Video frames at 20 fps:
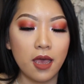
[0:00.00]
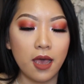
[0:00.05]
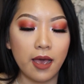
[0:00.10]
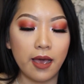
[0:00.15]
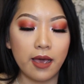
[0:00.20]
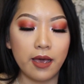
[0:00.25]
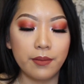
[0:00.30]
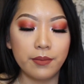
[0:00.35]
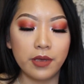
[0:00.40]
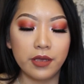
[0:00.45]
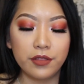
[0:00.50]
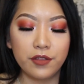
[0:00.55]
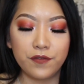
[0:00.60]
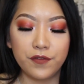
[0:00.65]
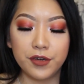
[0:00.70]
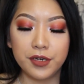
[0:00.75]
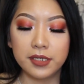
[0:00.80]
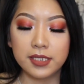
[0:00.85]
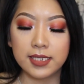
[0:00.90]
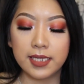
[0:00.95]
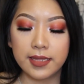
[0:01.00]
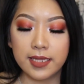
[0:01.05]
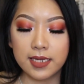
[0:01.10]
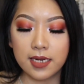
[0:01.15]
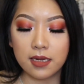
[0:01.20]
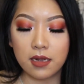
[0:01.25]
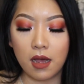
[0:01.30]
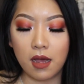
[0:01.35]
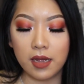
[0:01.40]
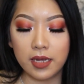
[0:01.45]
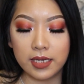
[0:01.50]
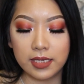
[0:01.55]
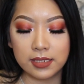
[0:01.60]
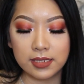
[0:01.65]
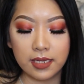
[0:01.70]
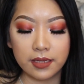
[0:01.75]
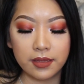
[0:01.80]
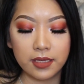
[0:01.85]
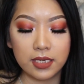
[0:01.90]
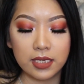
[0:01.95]
The first thing I got is
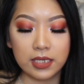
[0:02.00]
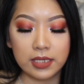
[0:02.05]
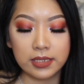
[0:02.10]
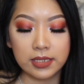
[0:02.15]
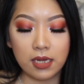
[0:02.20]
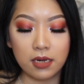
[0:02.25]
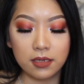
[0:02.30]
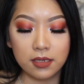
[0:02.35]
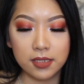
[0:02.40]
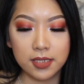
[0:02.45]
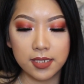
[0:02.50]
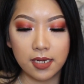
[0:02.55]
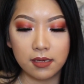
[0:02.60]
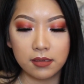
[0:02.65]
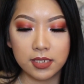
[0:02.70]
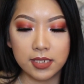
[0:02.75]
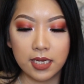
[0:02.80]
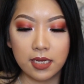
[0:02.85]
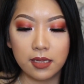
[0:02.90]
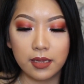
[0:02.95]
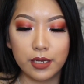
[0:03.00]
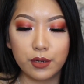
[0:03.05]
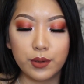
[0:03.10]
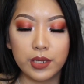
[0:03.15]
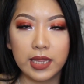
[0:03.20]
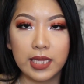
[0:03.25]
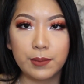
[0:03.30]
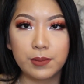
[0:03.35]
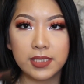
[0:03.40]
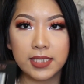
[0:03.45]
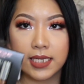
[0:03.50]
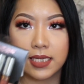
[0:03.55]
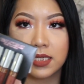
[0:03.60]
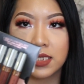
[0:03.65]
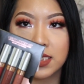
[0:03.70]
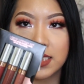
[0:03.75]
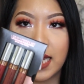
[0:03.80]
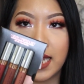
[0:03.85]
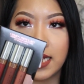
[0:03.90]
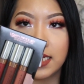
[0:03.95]
this Anastasia liquid lipstick
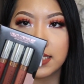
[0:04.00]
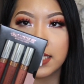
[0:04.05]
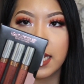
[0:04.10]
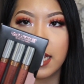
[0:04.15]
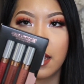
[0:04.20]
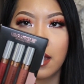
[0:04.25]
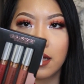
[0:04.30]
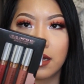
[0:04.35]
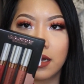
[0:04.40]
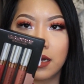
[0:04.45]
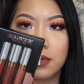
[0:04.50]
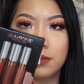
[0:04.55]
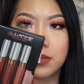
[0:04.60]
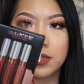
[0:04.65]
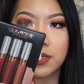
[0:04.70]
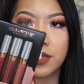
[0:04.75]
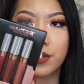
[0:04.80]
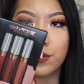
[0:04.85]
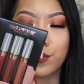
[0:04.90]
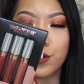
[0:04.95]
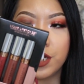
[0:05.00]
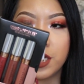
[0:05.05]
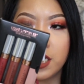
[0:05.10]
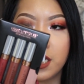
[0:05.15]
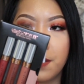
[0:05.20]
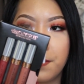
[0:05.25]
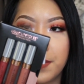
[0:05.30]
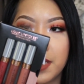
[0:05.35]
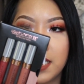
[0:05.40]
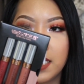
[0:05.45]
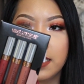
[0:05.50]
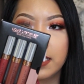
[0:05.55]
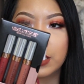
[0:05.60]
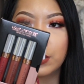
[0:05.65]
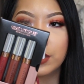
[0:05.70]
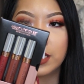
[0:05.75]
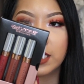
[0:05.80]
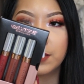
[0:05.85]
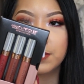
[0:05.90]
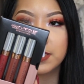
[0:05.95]
set. Comes with 3 mini
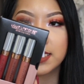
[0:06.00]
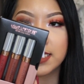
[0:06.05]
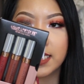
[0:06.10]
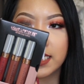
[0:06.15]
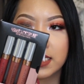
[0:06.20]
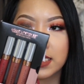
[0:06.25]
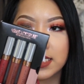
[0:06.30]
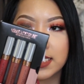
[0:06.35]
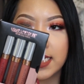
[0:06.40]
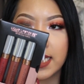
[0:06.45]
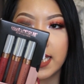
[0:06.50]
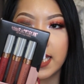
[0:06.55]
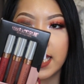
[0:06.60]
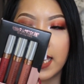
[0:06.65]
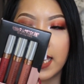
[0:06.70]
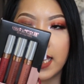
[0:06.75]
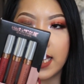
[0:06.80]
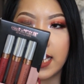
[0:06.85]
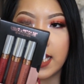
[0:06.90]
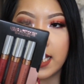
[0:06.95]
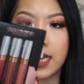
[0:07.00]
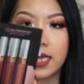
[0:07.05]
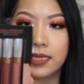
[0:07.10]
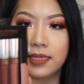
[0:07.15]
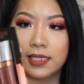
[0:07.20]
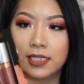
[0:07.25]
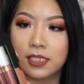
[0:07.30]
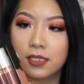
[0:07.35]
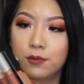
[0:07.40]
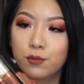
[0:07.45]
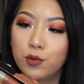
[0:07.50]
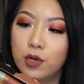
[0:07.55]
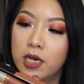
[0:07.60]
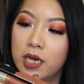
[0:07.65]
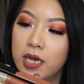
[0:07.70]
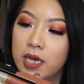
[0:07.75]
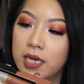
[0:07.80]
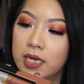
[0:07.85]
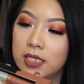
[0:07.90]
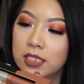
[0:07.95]
liquid lipsticks, and this
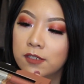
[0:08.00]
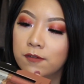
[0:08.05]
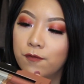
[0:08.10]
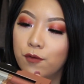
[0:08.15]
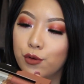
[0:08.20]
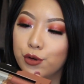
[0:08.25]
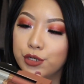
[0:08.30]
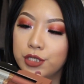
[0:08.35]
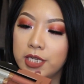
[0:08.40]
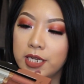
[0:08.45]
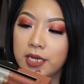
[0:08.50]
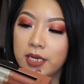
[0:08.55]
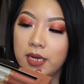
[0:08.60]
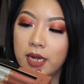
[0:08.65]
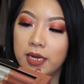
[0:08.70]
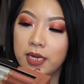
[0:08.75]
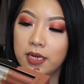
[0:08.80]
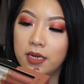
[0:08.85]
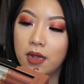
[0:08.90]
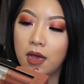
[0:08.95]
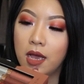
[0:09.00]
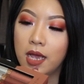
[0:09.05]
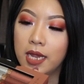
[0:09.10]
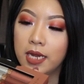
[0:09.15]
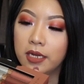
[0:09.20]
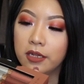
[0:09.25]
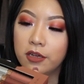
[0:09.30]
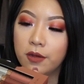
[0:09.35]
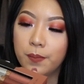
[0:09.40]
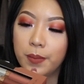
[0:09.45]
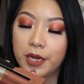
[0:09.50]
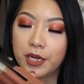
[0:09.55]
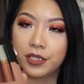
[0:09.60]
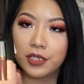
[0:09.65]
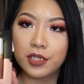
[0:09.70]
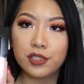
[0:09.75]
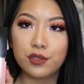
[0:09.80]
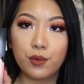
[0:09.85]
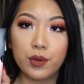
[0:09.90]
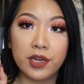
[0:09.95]
was $14.99 compared
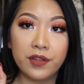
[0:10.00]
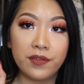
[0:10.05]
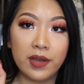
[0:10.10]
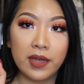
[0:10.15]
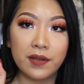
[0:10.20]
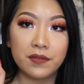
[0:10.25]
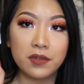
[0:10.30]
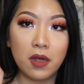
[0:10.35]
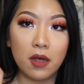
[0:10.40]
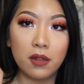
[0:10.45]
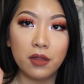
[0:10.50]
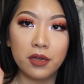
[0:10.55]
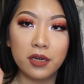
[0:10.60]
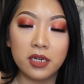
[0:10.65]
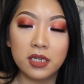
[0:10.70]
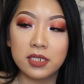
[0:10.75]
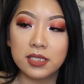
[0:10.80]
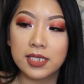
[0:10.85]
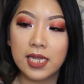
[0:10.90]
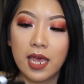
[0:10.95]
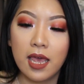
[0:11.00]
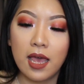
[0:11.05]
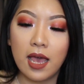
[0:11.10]
to $25.